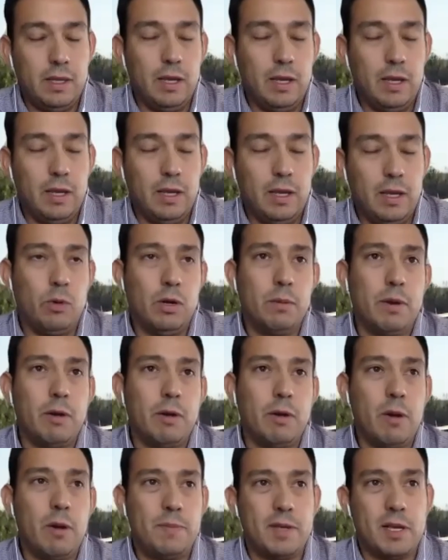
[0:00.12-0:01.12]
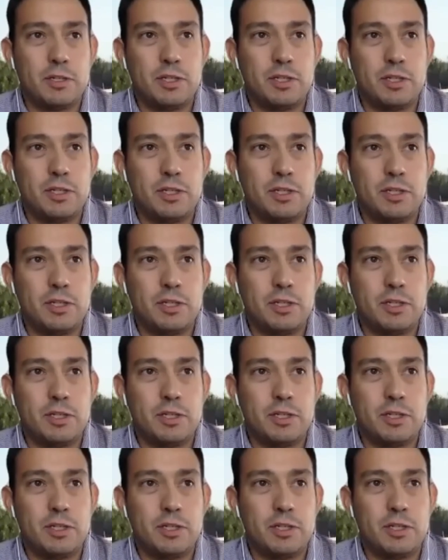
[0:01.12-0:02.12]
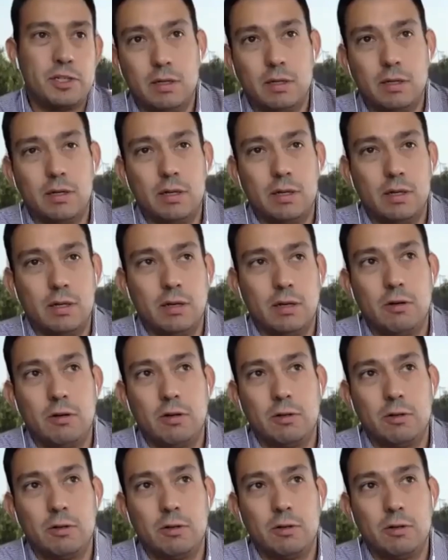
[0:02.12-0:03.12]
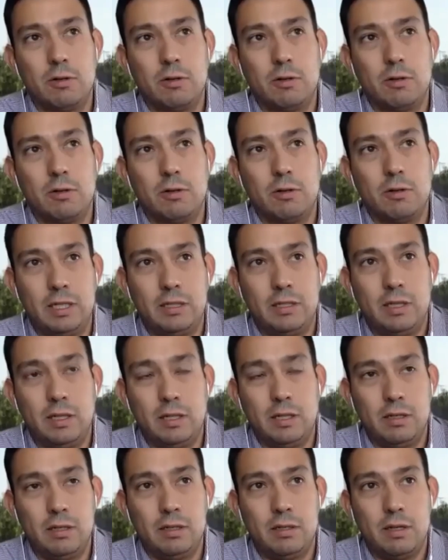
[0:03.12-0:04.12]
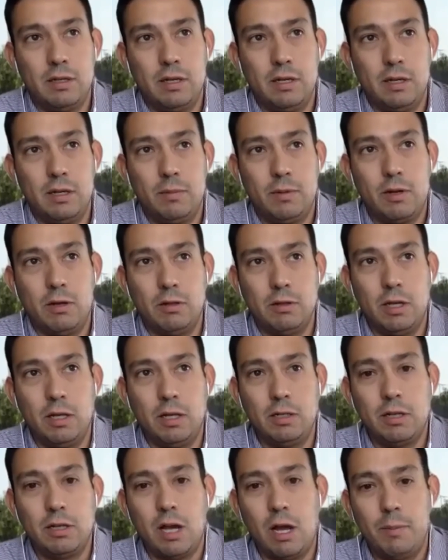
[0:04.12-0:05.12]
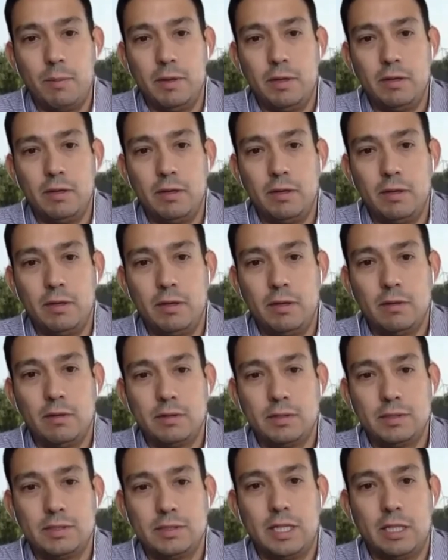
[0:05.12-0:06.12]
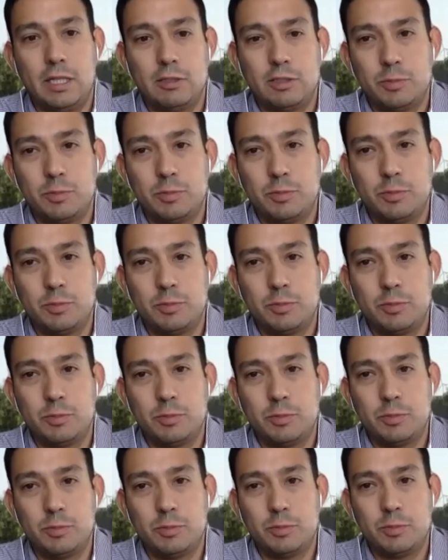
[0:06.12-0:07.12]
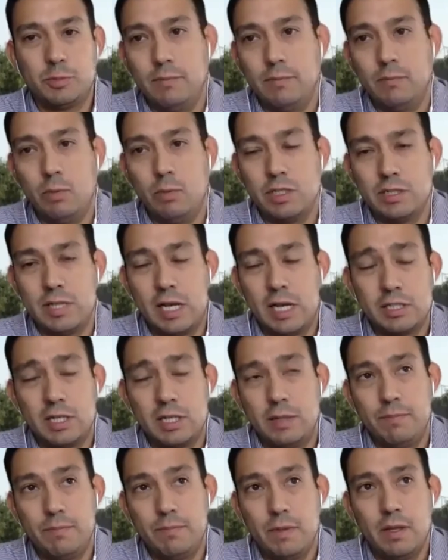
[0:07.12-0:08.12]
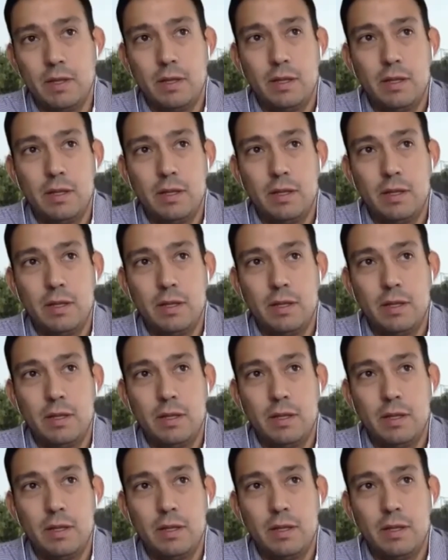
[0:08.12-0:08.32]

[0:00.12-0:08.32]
Yeah, one of my reps actually put out a really good blog uh, article on this on LinkedIn um, called "Uncommon Sellers Practices," um, which is actually